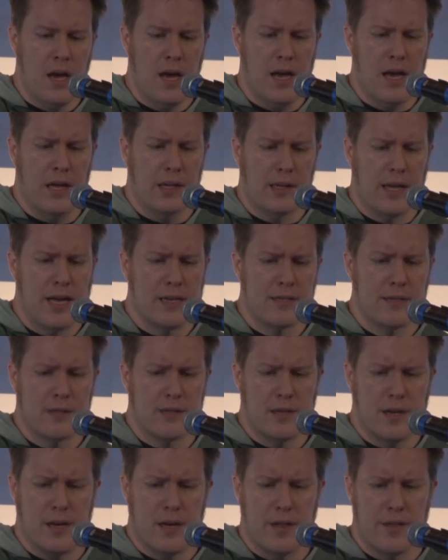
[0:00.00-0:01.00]
And
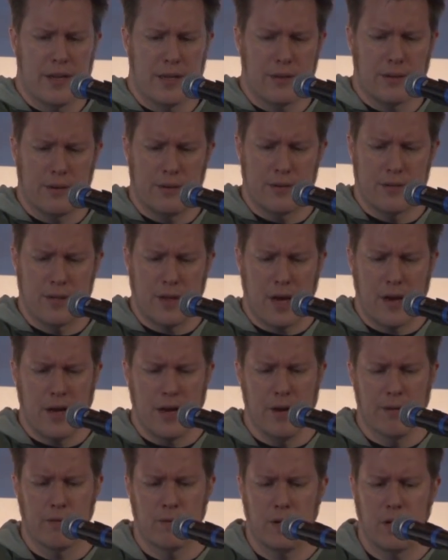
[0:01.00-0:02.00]
last, I think, slide I
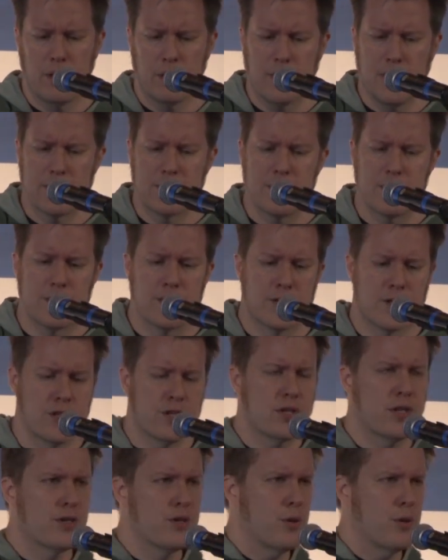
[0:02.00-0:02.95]
hear, lessons, is just to